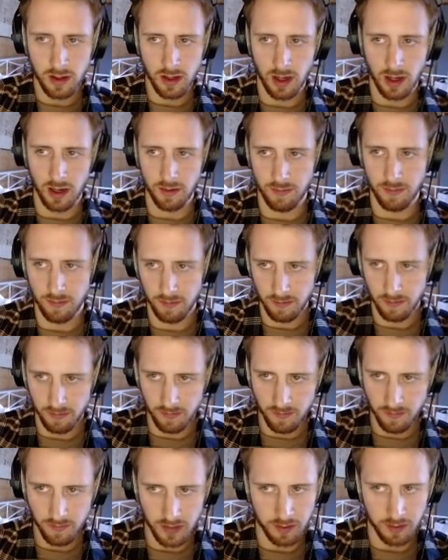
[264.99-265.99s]
But
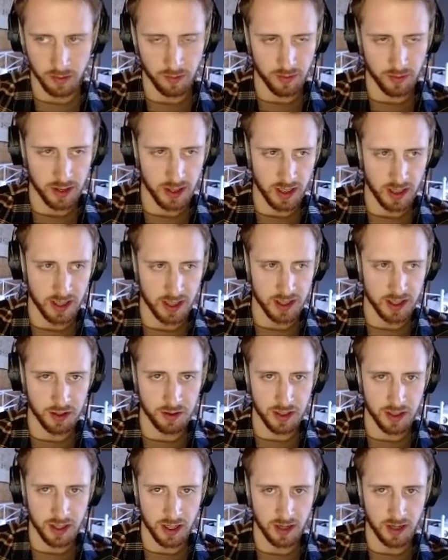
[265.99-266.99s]
really that's the
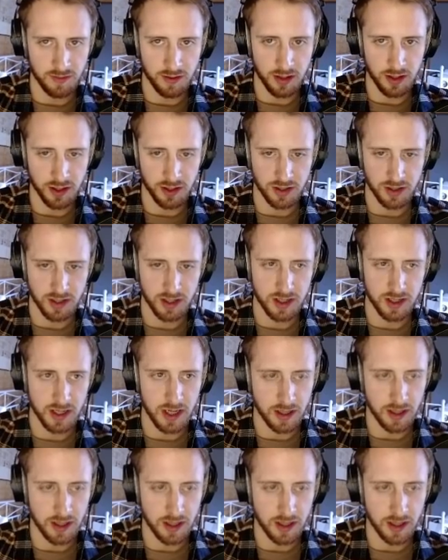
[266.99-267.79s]
only divergence in the